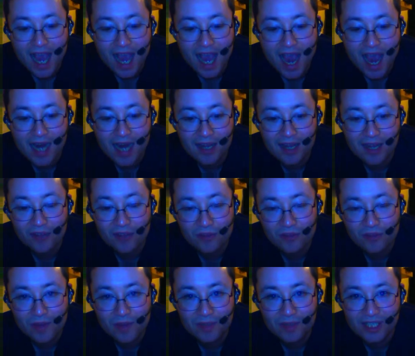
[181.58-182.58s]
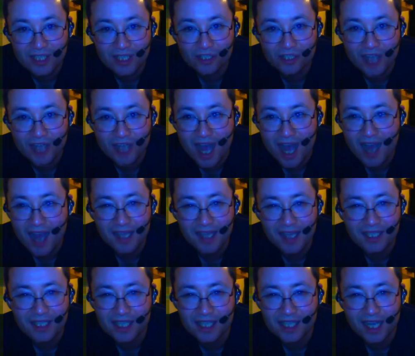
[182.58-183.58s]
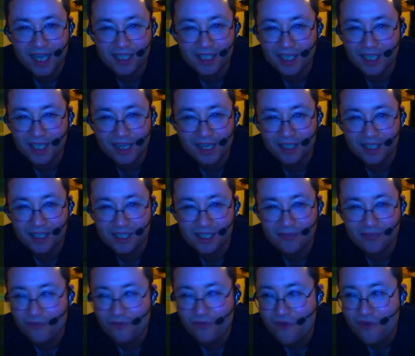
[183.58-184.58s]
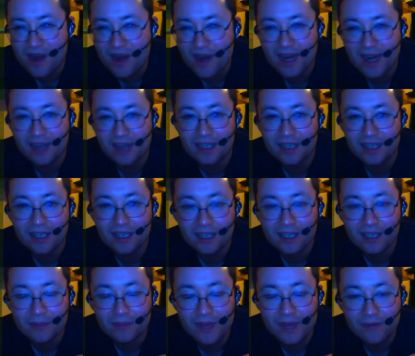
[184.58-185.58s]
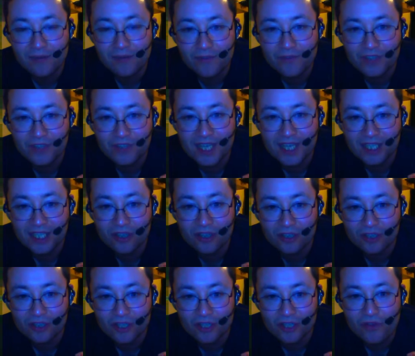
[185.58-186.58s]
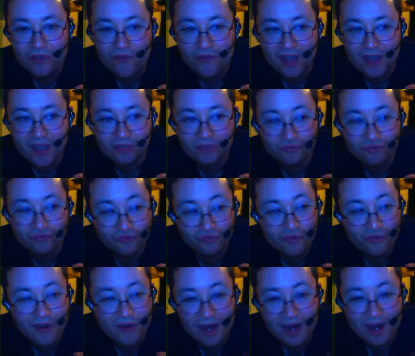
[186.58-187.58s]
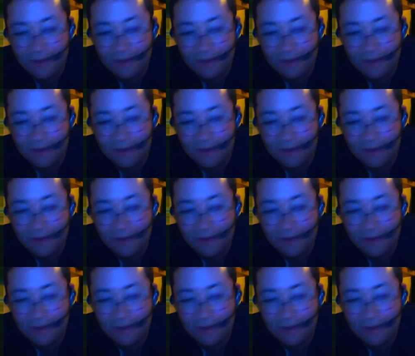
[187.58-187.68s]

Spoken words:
And I feel the BBC should hire these guys, you know, because they've really been enthusiastic Doctor Who fans, really